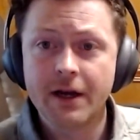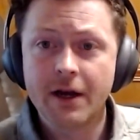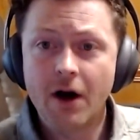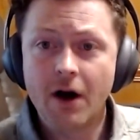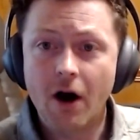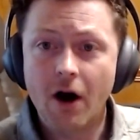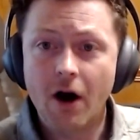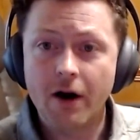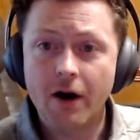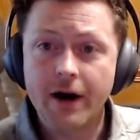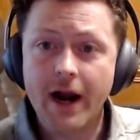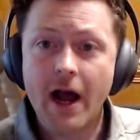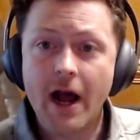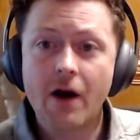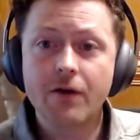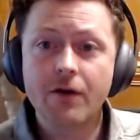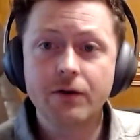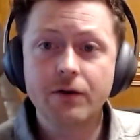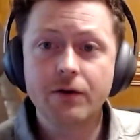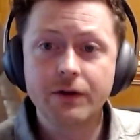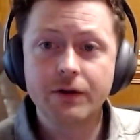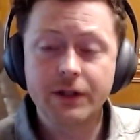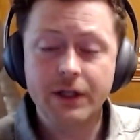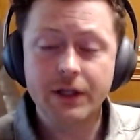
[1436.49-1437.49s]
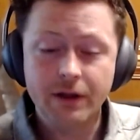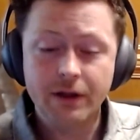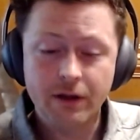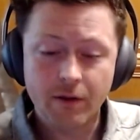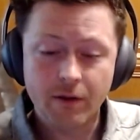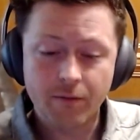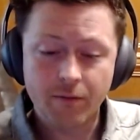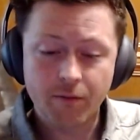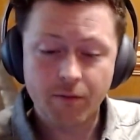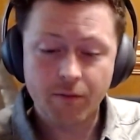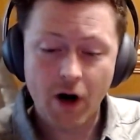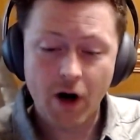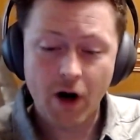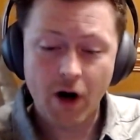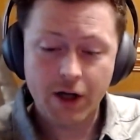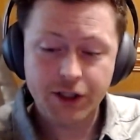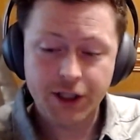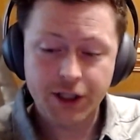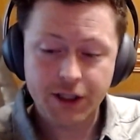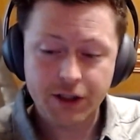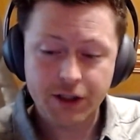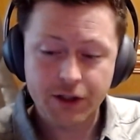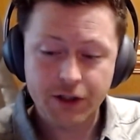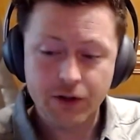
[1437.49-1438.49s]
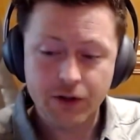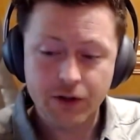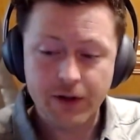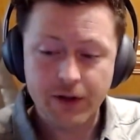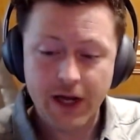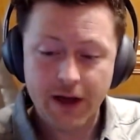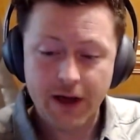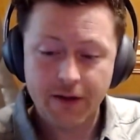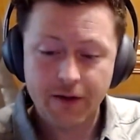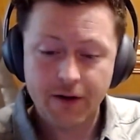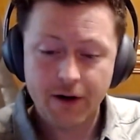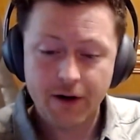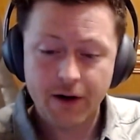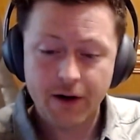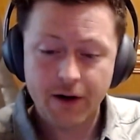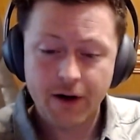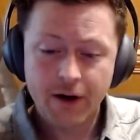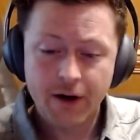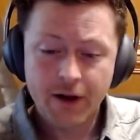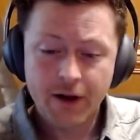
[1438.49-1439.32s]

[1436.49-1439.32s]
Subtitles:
are now using the project together.